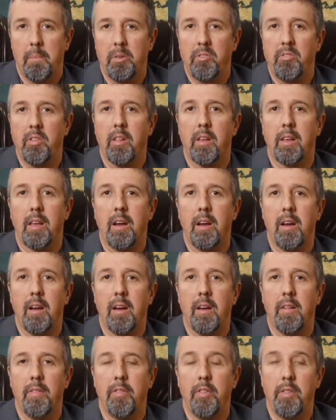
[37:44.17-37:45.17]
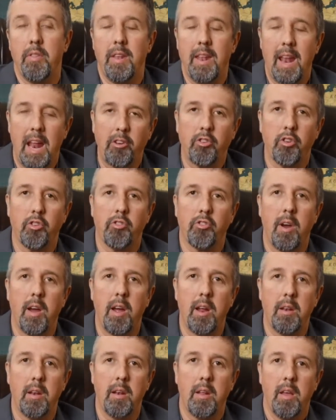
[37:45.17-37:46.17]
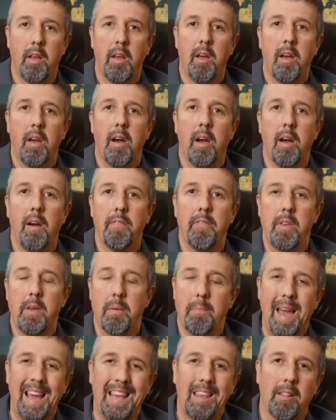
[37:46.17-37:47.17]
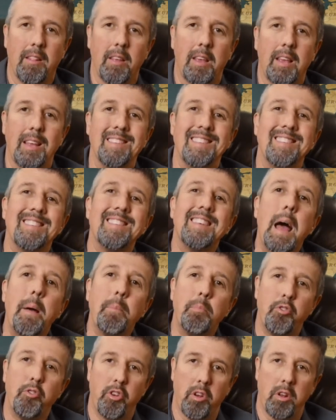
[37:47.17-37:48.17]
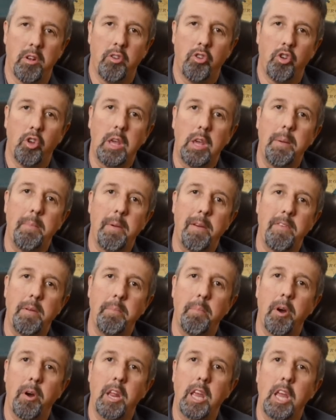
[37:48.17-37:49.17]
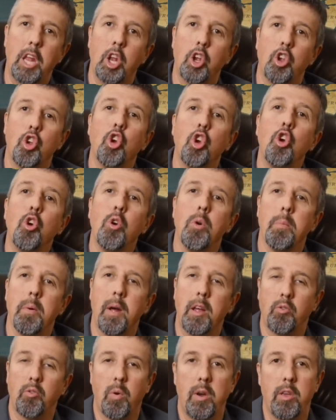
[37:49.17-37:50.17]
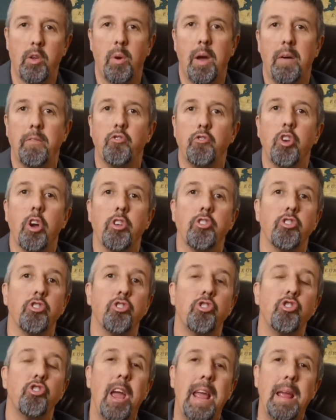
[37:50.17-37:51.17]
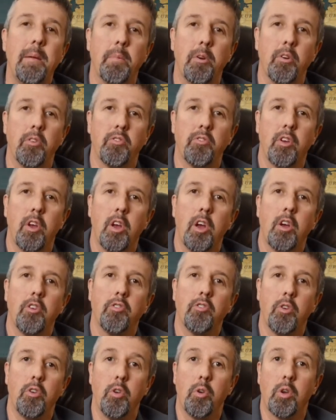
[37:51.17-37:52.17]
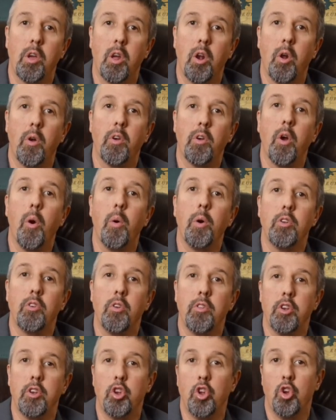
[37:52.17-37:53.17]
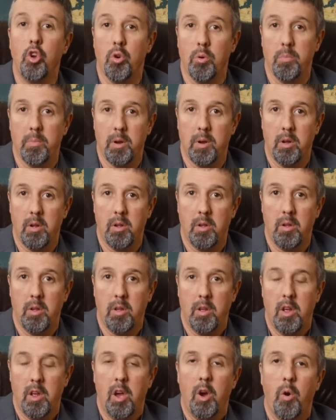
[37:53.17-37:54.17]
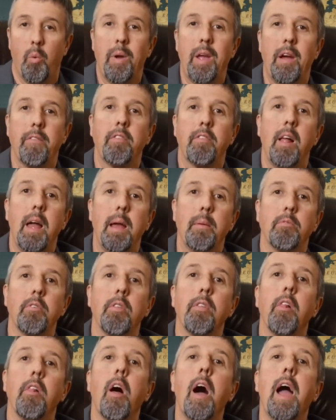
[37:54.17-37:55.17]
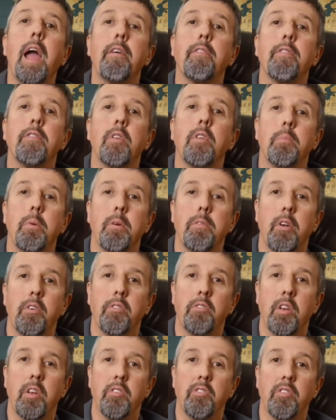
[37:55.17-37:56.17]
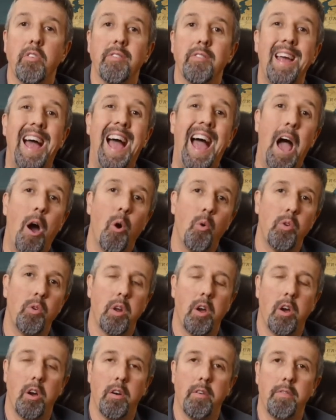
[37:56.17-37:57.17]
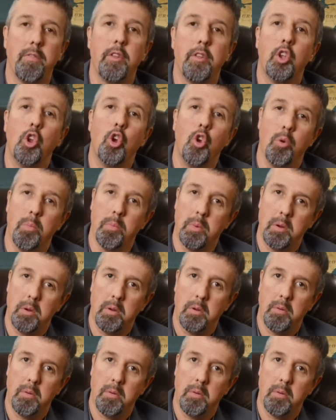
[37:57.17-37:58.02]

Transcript: Basilica, the National Shrine of the Immaculate Conception, to keep everybody in a tomb. That's why you have judges' chambers, so you can go into the tomb. We have claims of the life to move our citizens out of the tomb.